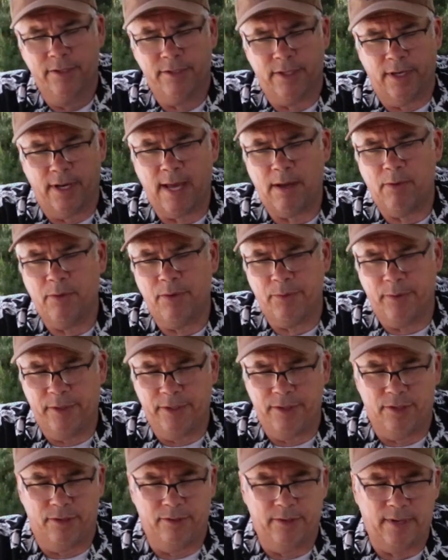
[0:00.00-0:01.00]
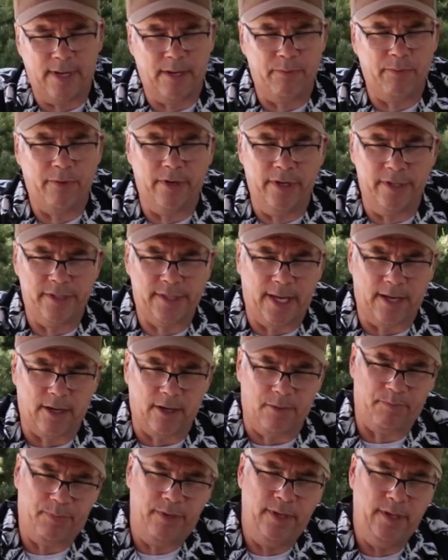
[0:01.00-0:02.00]
So now what do? Now we're gonna take
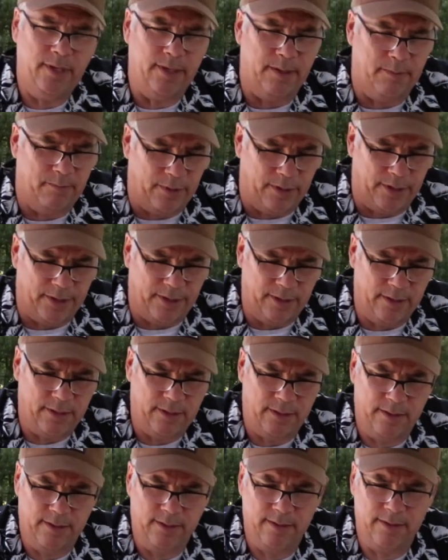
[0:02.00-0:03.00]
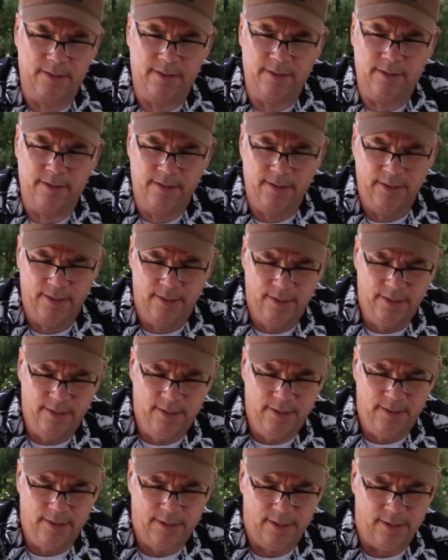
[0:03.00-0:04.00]
our peanut butter
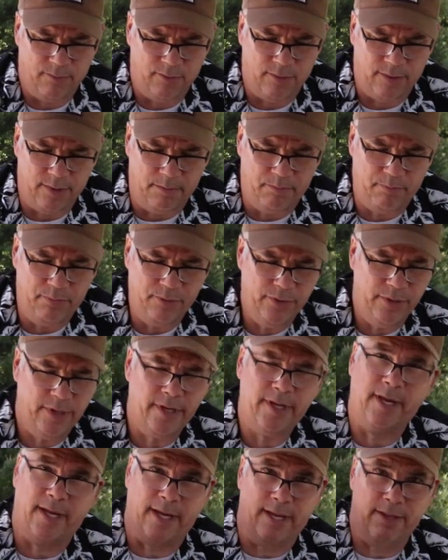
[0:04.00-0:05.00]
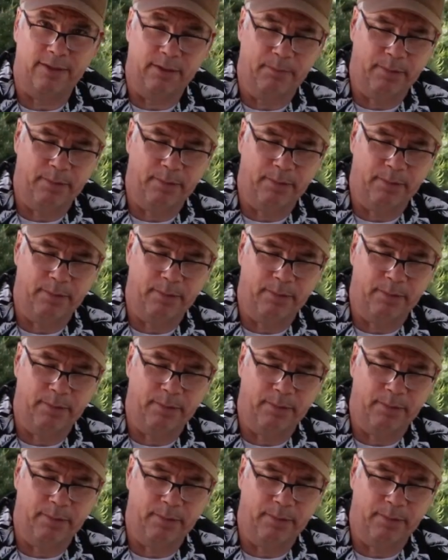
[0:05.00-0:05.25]
And we're going to put it on the